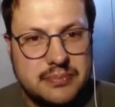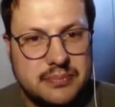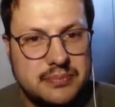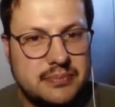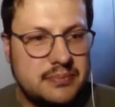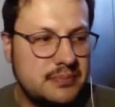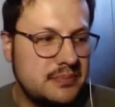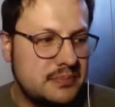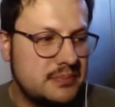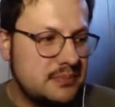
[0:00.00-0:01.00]

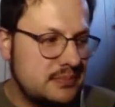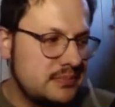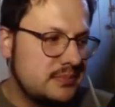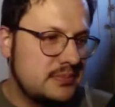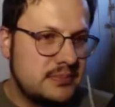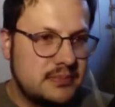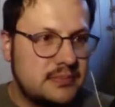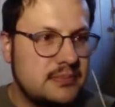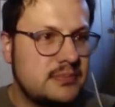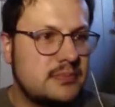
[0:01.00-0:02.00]

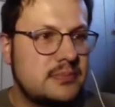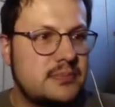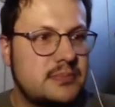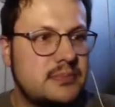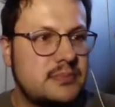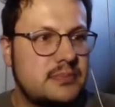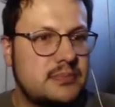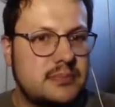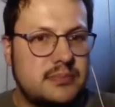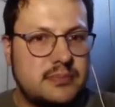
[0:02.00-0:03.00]

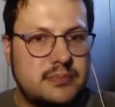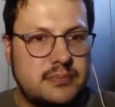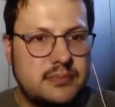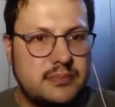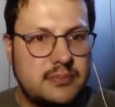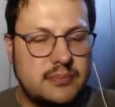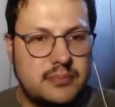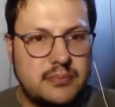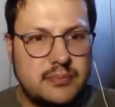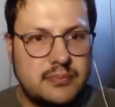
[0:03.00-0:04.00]
No words are spoken by the person on screen.